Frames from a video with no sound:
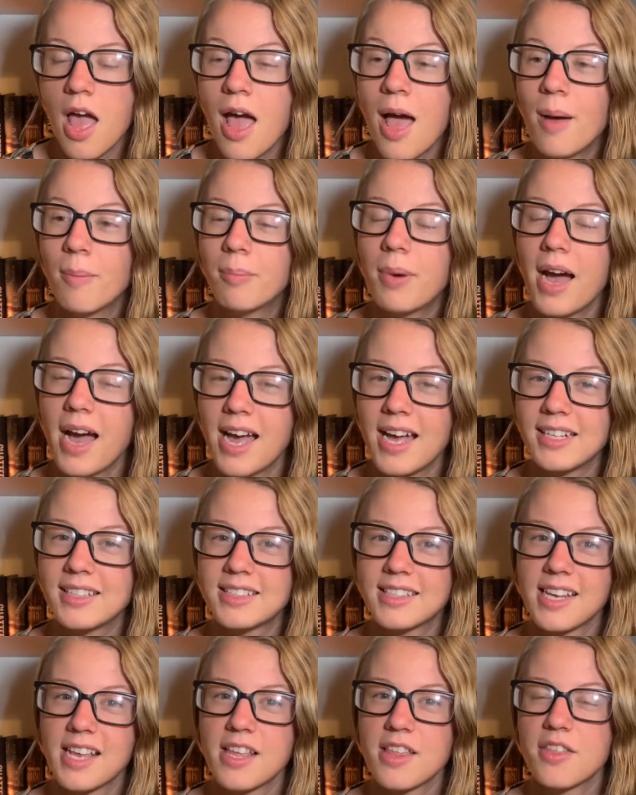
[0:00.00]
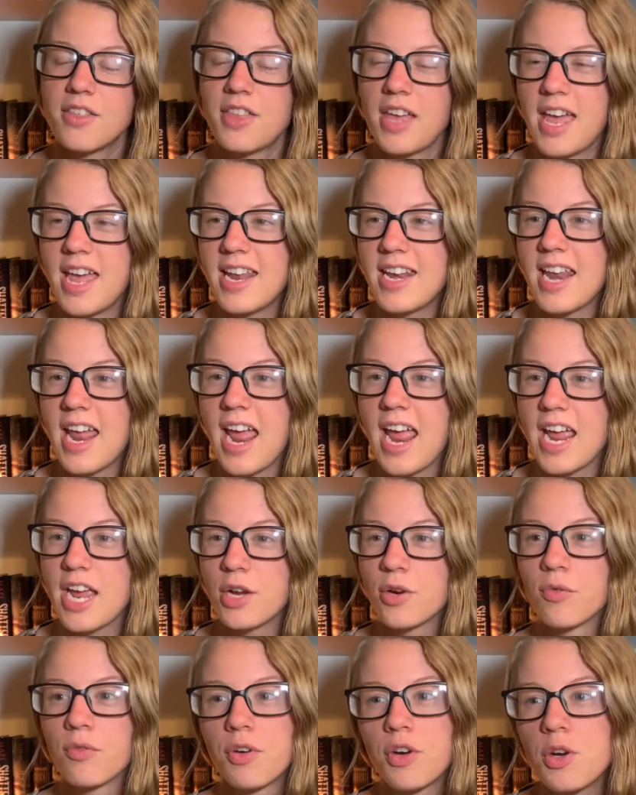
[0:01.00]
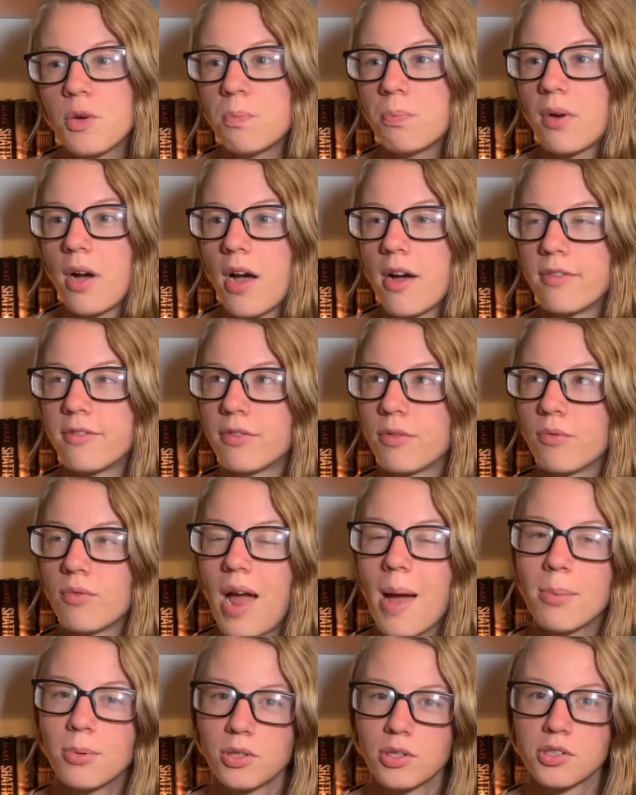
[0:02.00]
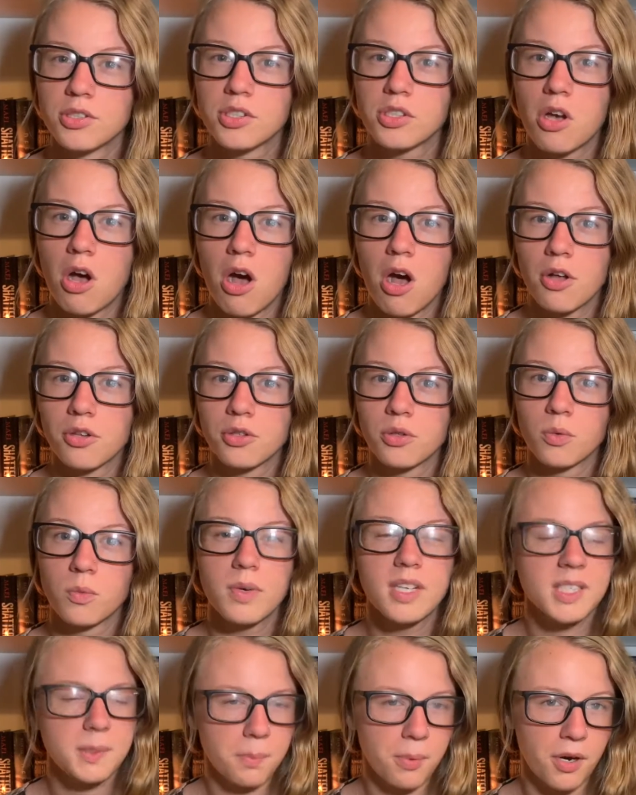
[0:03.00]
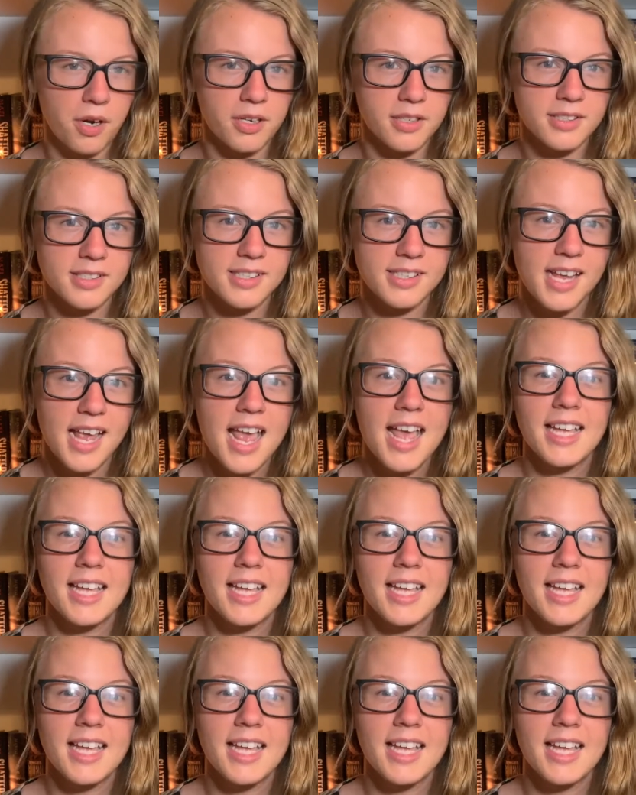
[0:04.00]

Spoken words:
but then a group of rebels called the Whispers